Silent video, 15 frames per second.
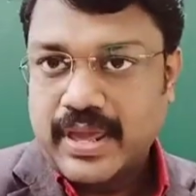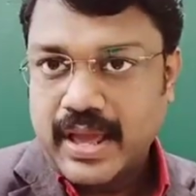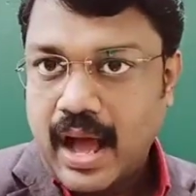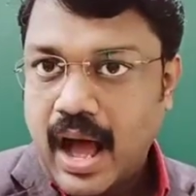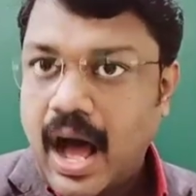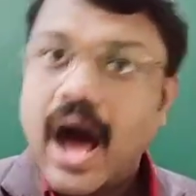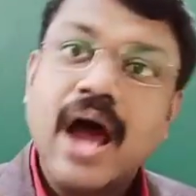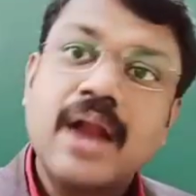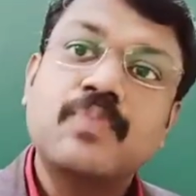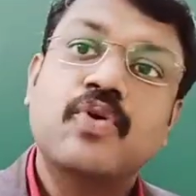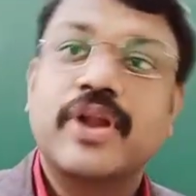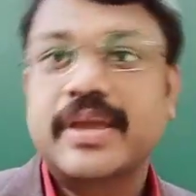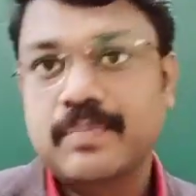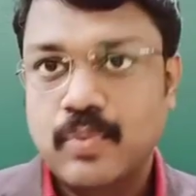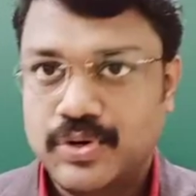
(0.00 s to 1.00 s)

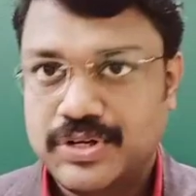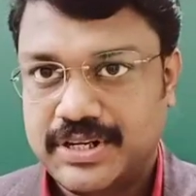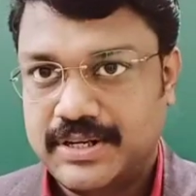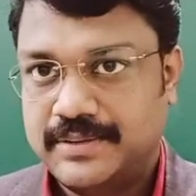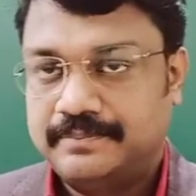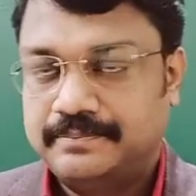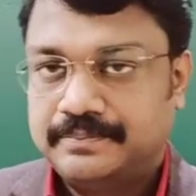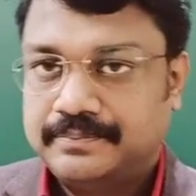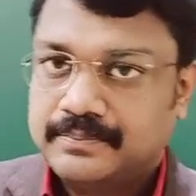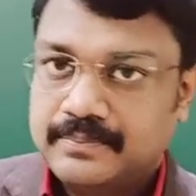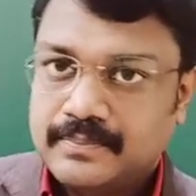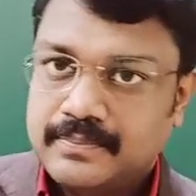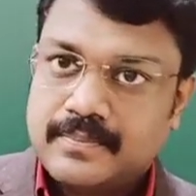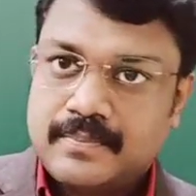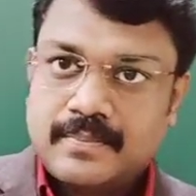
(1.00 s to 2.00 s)
harmonic motion.
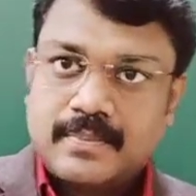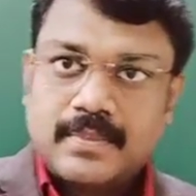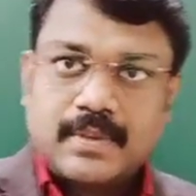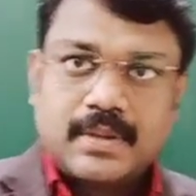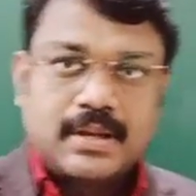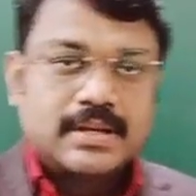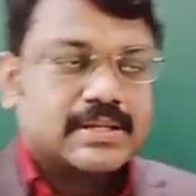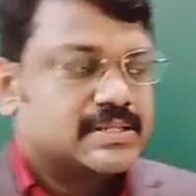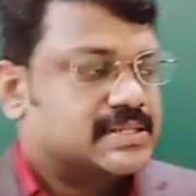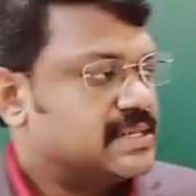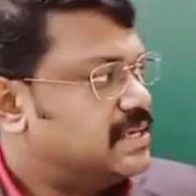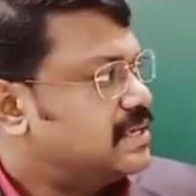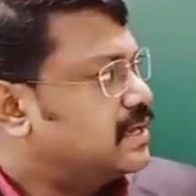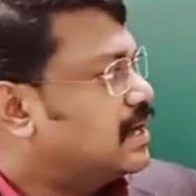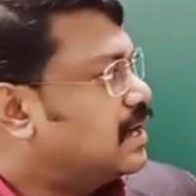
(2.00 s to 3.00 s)

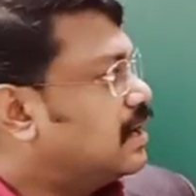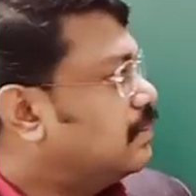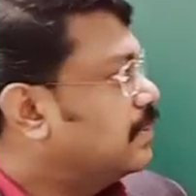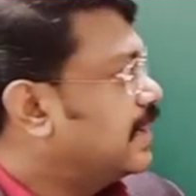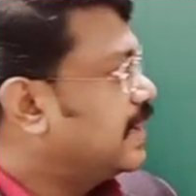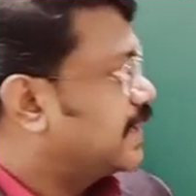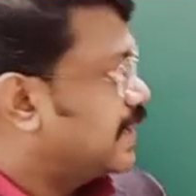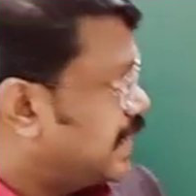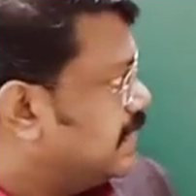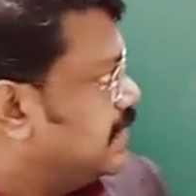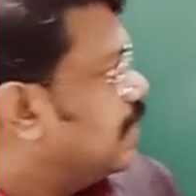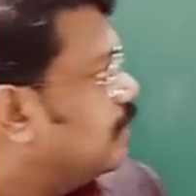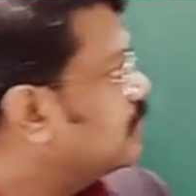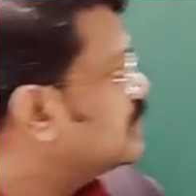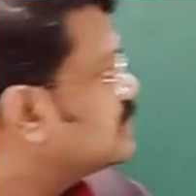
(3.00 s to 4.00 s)
See, again,
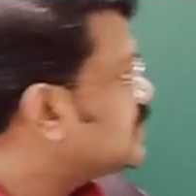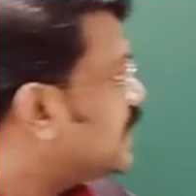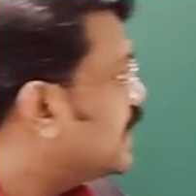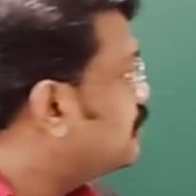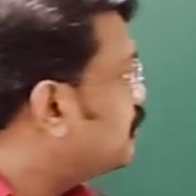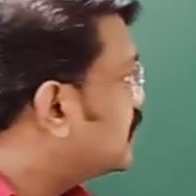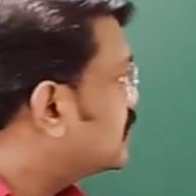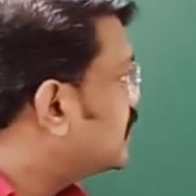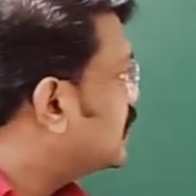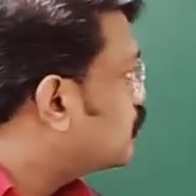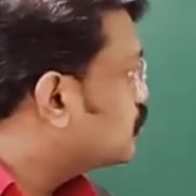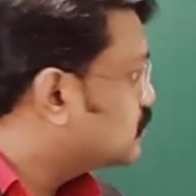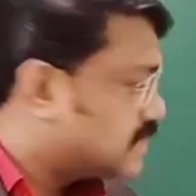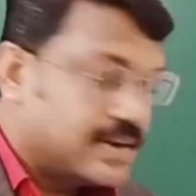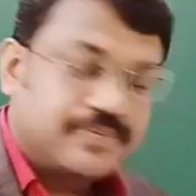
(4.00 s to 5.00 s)
our sine function and
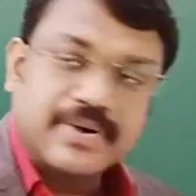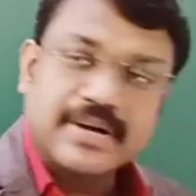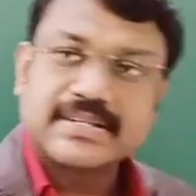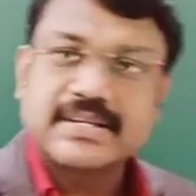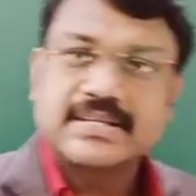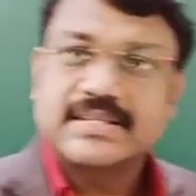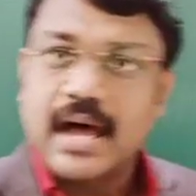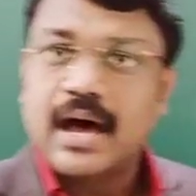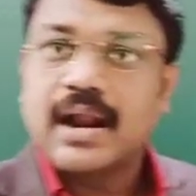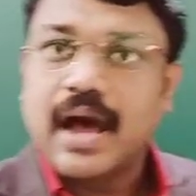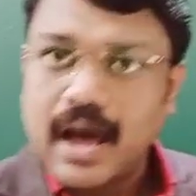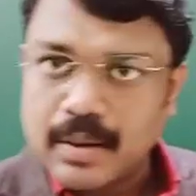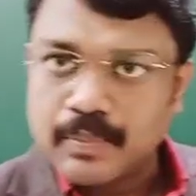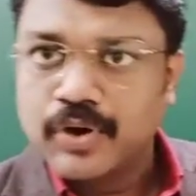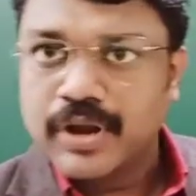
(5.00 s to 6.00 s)
cosine functions are
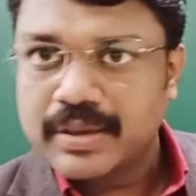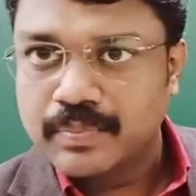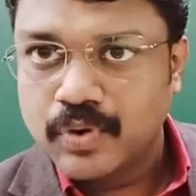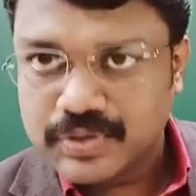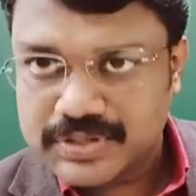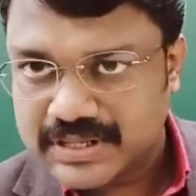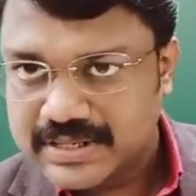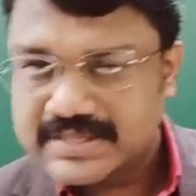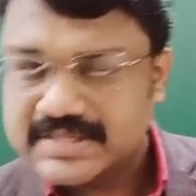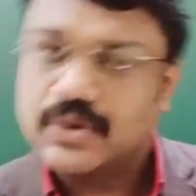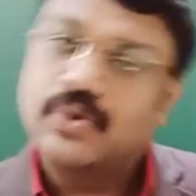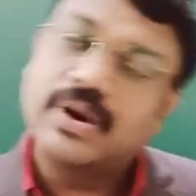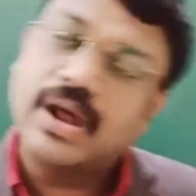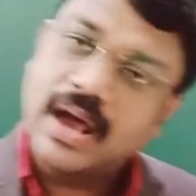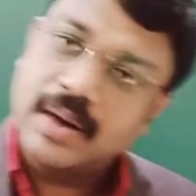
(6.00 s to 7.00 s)
harmonic motions
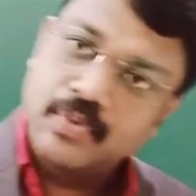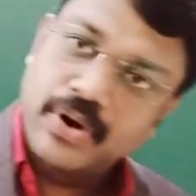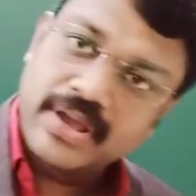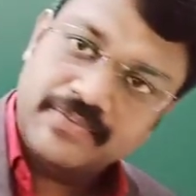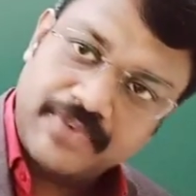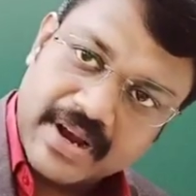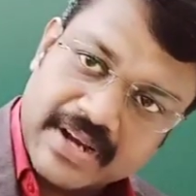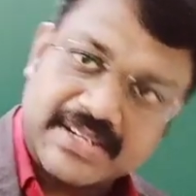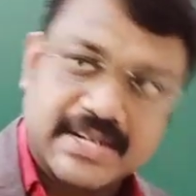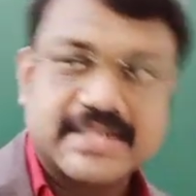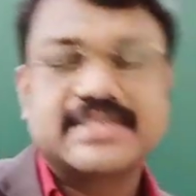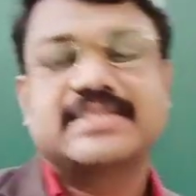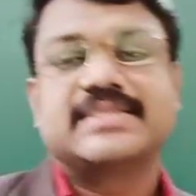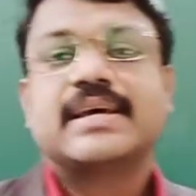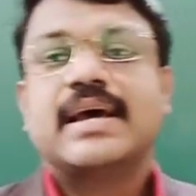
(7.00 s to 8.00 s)
or harmonic
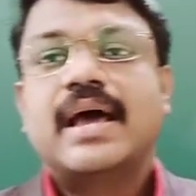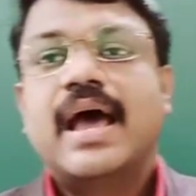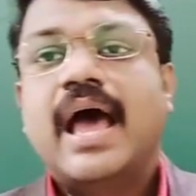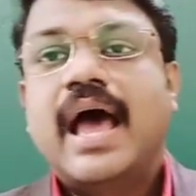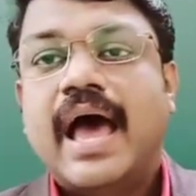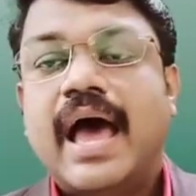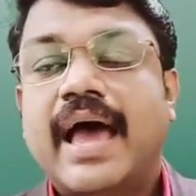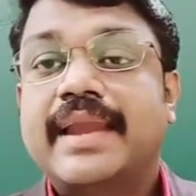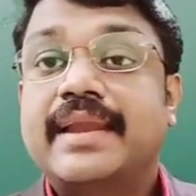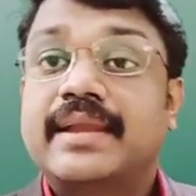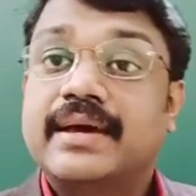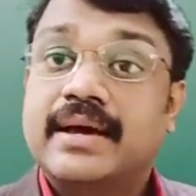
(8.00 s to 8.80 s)
functions, and